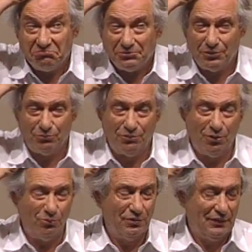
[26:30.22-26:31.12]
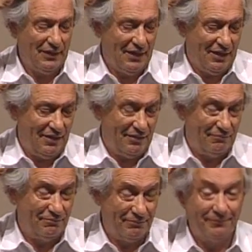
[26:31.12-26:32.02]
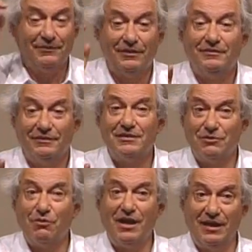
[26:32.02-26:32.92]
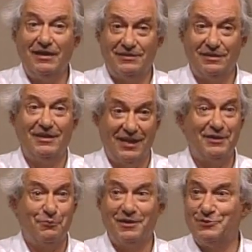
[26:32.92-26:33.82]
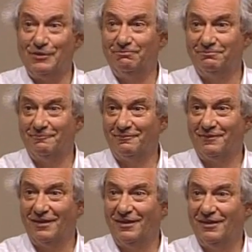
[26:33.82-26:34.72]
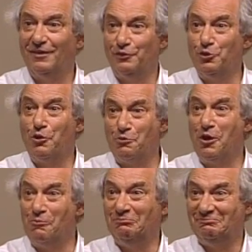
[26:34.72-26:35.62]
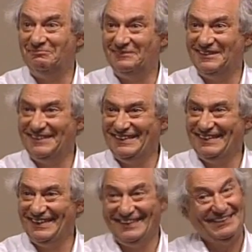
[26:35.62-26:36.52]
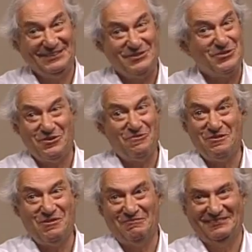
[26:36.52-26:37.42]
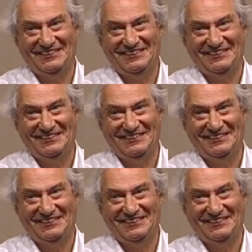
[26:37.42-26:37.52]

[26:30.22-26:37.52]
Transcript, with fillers: I don't know. There's a right answer to that question. You don't know. Because you don't know.